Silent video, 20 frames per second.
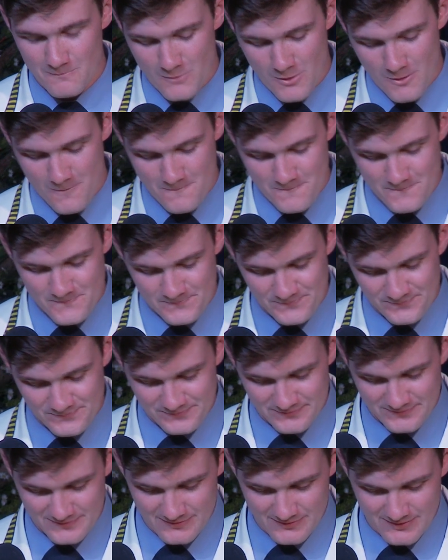Wow.
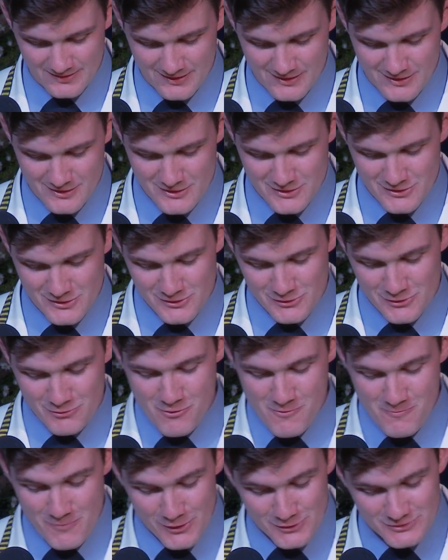We
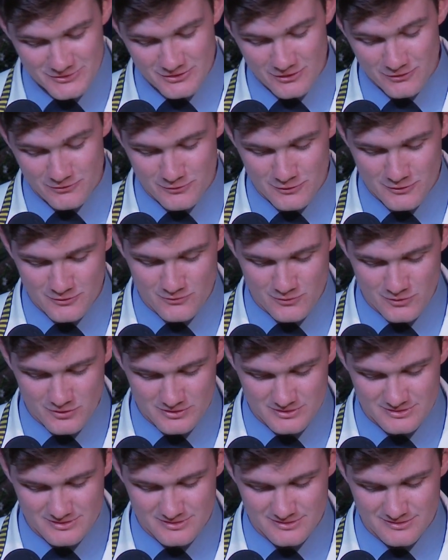were both so full of
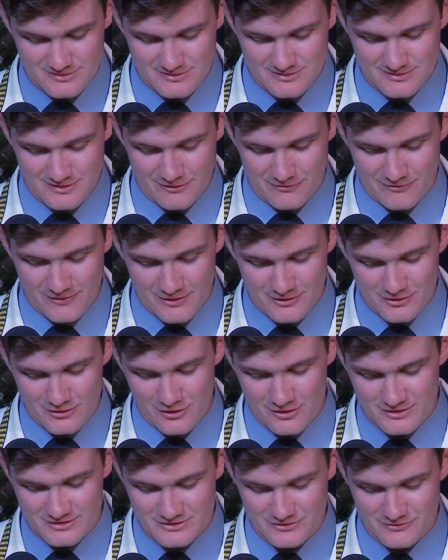words, I found it
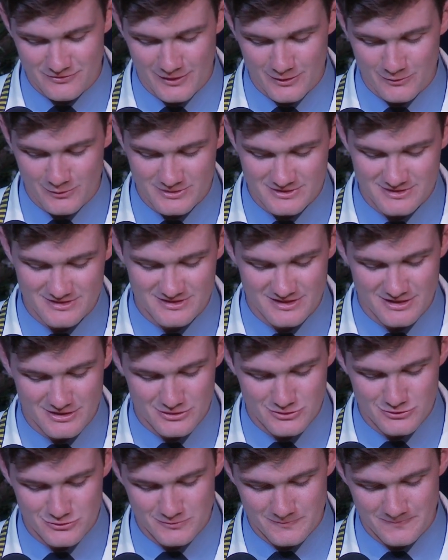hard to find what to say
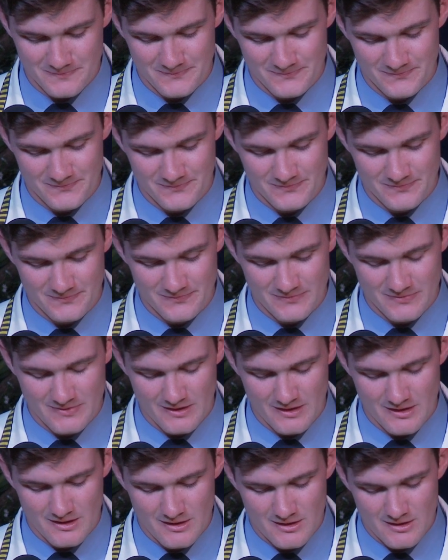to you.
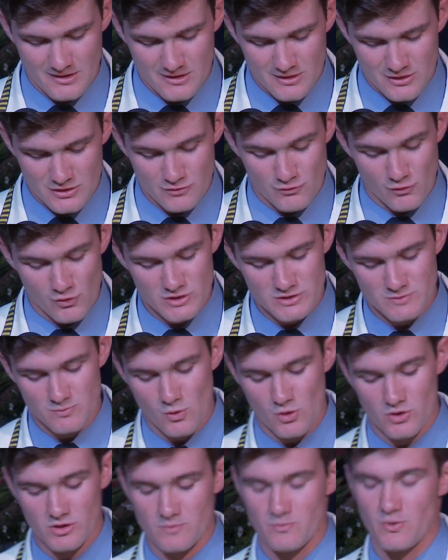You've always
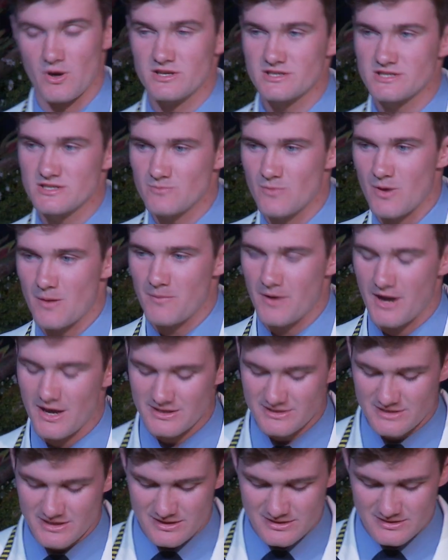borne the brunt of my
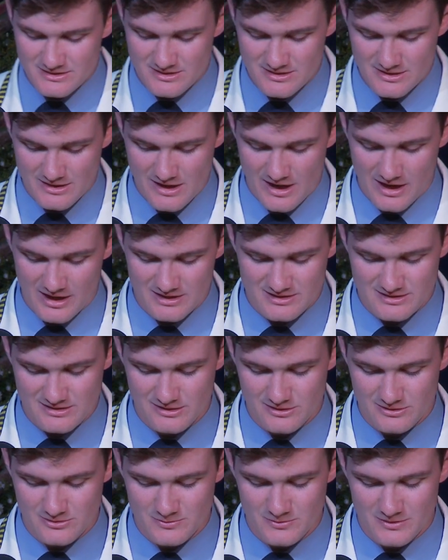bad days, and I
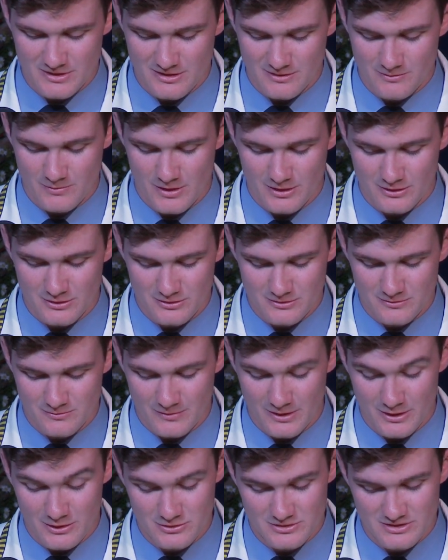seldom hear about
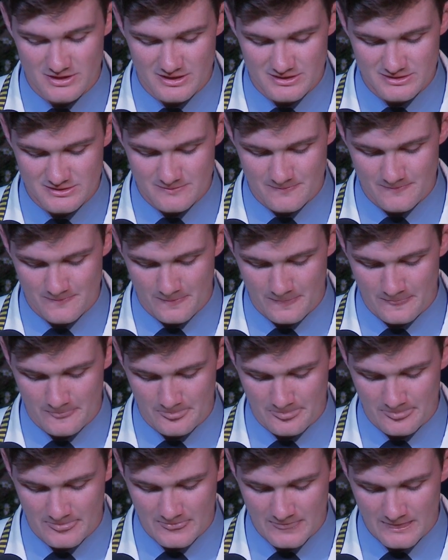my good days.
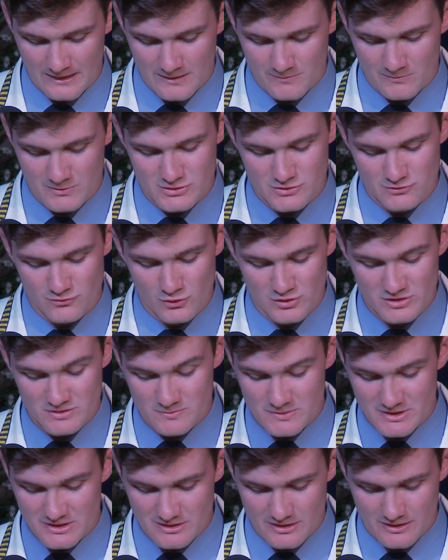But you've always
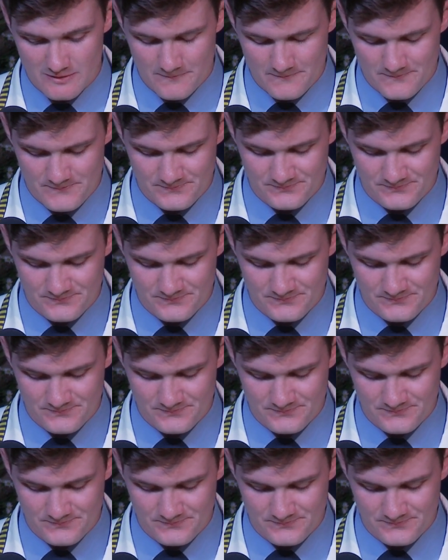been there.